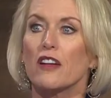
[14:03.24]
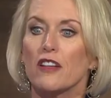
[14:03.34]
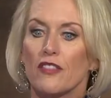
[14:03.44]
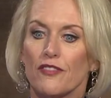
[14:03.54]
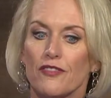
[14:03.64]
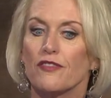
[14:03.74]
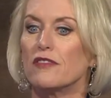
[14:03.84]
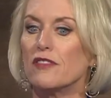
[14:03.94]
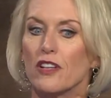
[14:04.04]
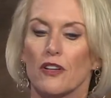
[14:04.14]
of,
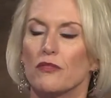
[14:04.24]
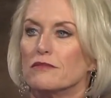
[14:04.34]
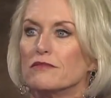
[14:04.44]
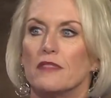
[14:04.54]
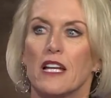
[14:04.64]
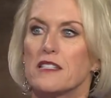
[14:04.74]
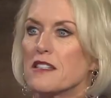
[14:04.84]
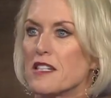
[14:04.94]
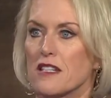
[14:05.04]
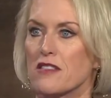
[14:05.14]

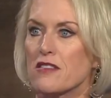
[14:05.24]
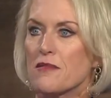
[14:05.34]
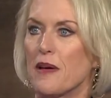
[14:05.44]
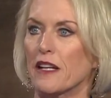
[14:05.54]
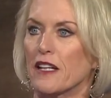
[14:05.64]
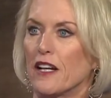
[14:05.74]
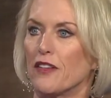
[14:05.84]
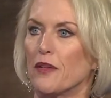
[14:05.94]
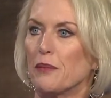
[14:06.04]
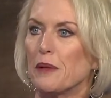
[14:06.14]
entities to
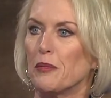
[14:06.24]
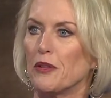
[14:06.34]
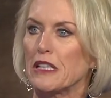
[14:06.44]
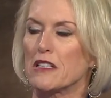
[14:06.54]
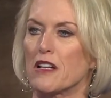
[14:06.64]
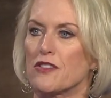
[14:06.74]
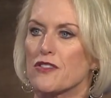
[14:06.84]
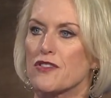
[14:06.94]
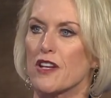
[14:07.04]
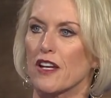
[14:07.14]
Medicare that people need to
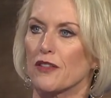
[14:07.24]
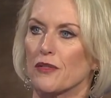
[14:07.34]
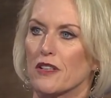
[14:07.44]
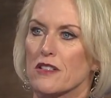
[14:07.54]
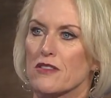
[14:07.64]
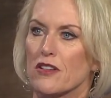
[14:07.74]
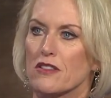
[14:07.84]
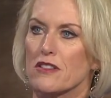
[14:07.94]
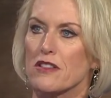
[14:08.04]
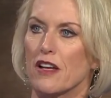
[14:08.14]
understand when they
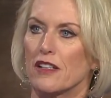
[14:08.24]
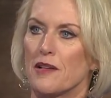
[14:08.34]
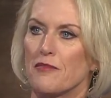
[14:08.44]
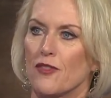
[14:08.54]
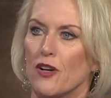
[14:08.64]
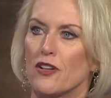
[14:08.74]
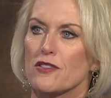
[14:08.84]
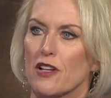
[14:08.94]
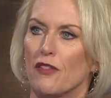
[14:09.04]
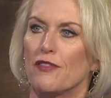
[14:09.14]
start to sign up for it.
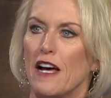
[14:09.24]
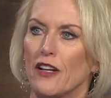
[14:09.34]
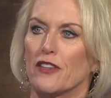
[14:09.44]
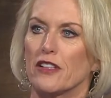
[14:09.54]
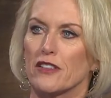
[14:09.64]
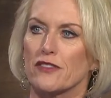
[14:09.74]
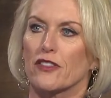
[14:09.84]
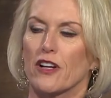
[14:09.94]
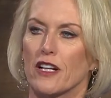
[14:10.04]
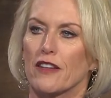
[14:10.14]
So Valerie is
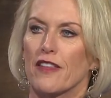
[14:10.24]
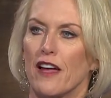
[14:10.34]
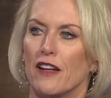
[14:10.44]
great at that.